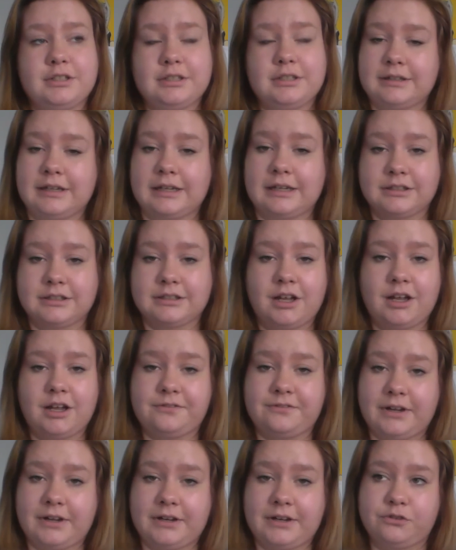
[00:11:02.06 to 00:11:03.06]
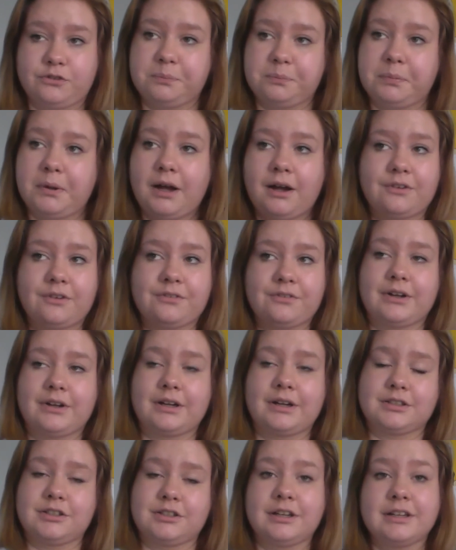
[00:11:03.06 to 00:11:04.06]
said that's her favourite part of
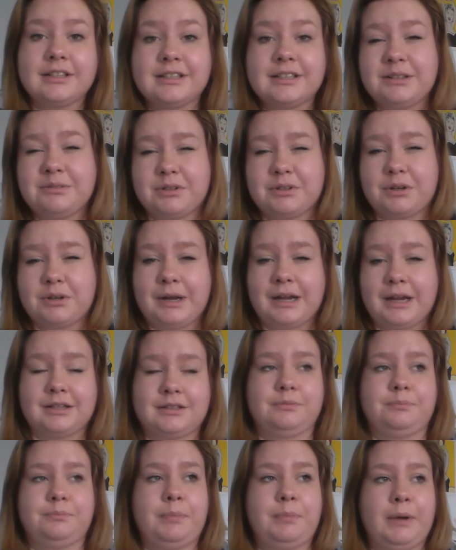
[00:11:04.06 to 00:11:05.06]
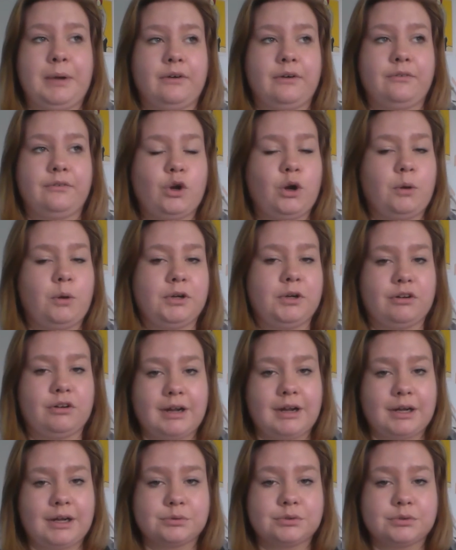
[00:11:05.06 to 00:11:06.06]
that. So it seems like we had a bit of common
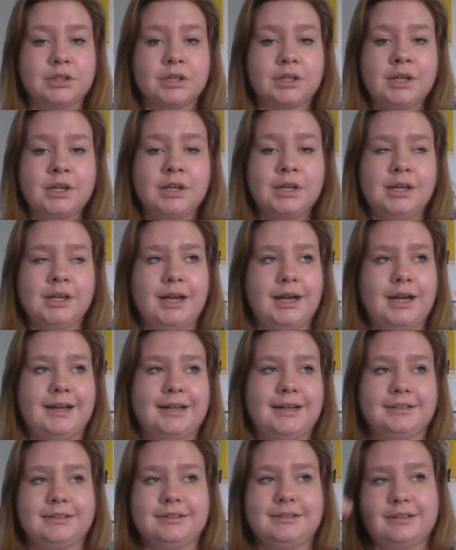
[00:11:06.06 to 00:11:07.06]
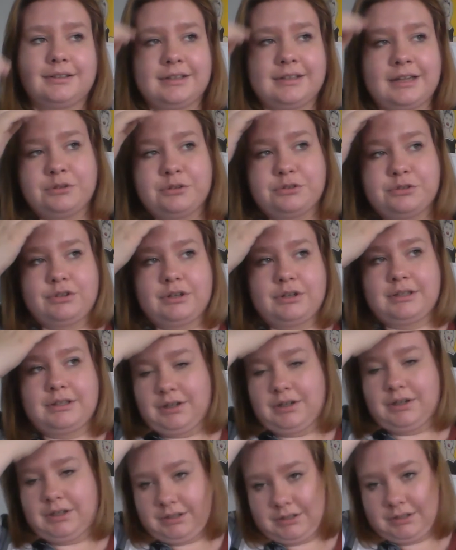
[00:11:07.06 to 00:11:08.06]
ground, and that was really
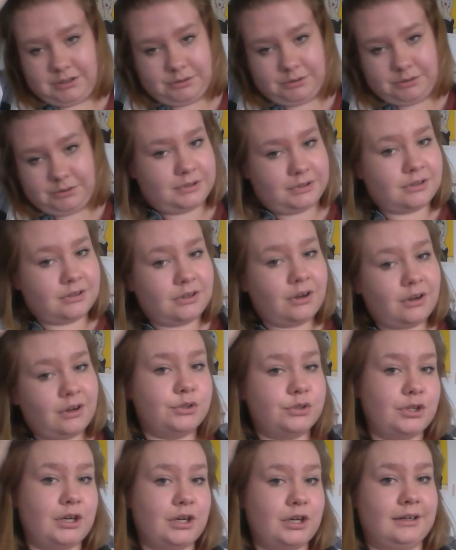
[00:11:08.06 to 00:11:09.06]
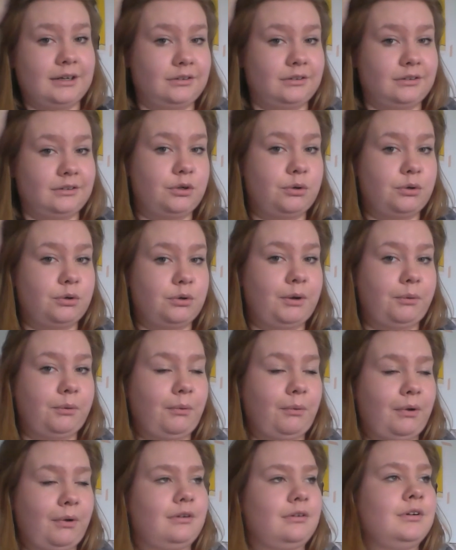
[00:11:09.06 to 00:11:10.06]
nice. So we got chatting quite
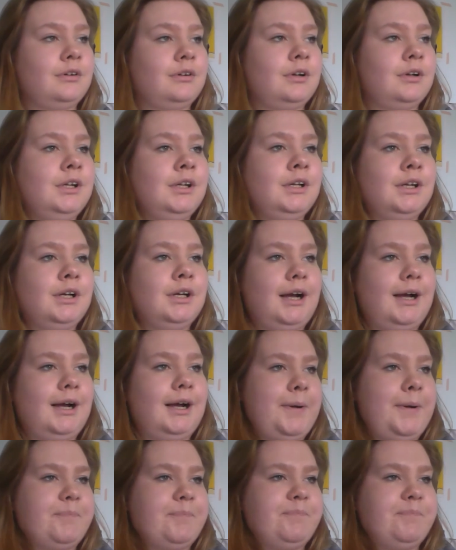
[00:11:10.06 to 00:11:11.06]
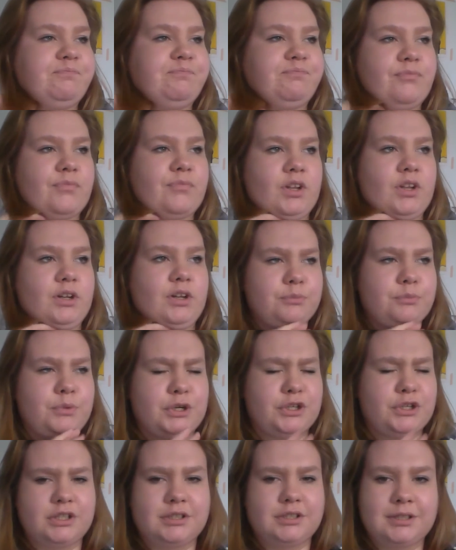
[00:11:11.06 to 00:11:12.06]
well,
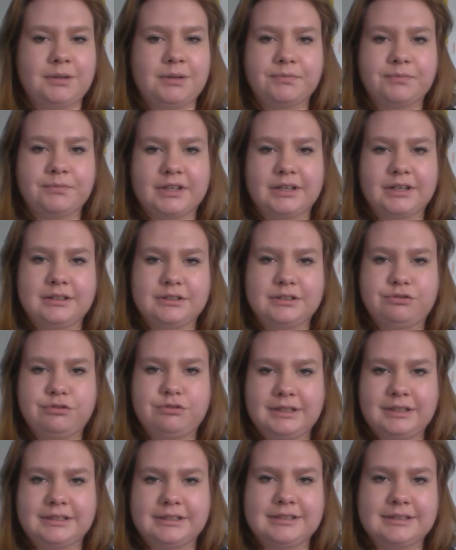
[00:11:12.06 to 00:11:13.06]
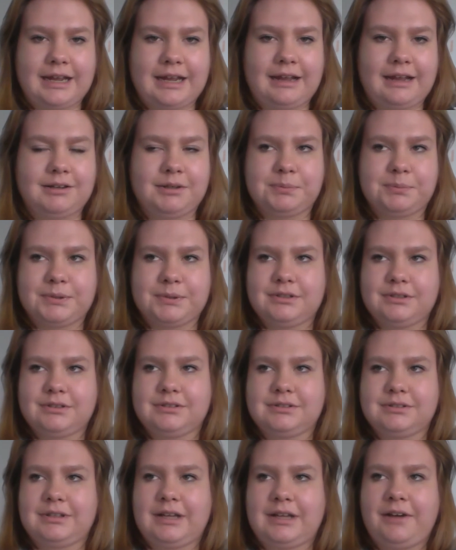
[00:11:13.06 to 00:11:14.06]
which is something that's really scary,
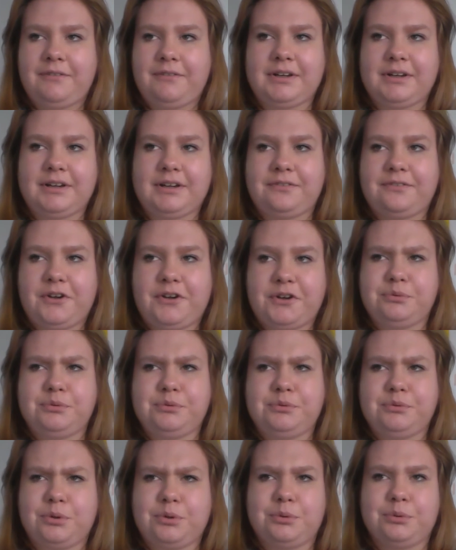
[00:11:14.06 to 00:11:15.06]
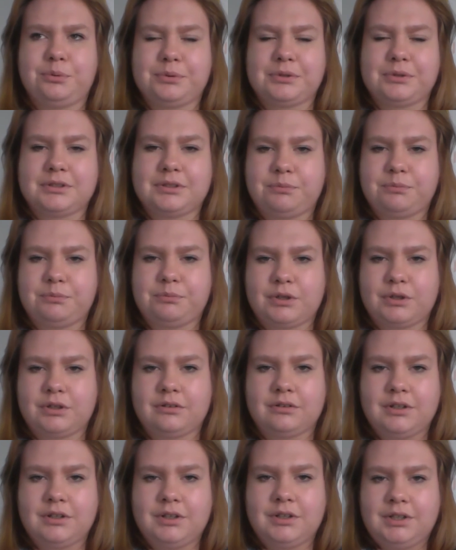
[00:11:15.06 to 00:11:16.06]
because having a phone call with
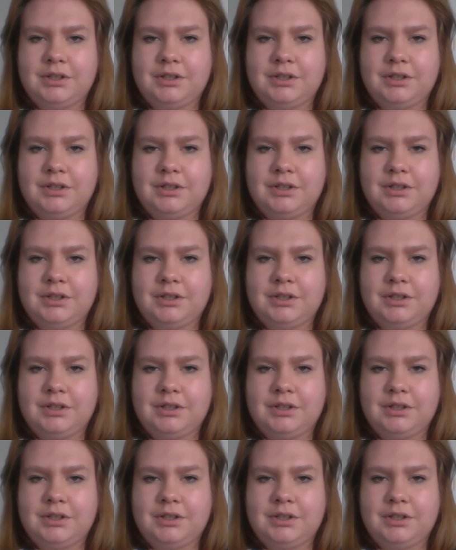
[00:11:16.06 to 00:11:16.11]
someone